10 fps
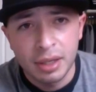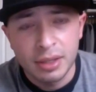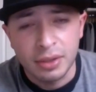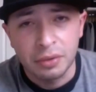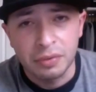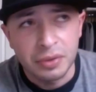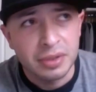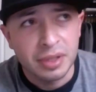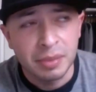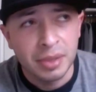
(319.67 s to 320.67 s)
So if you
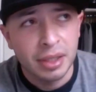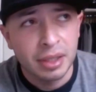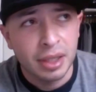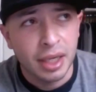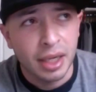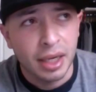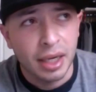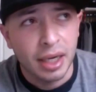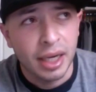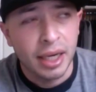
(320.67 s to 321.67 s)
summon
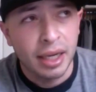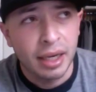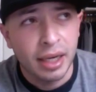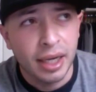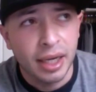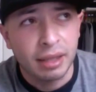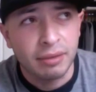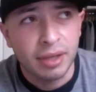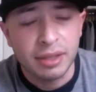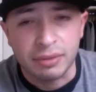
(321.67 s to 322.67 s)
and I
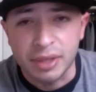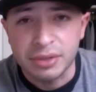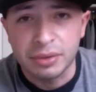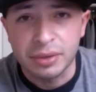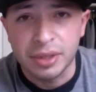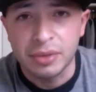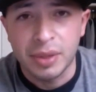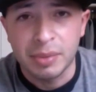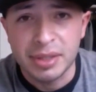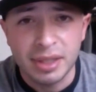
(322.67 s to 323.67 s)
activate torrential and then you
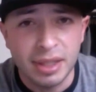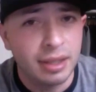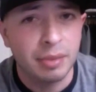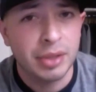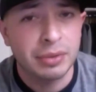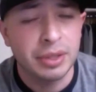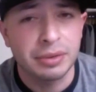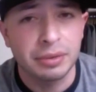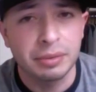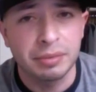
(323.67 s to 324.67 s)
MST and think my
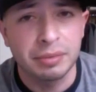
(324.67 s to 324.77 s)
torrential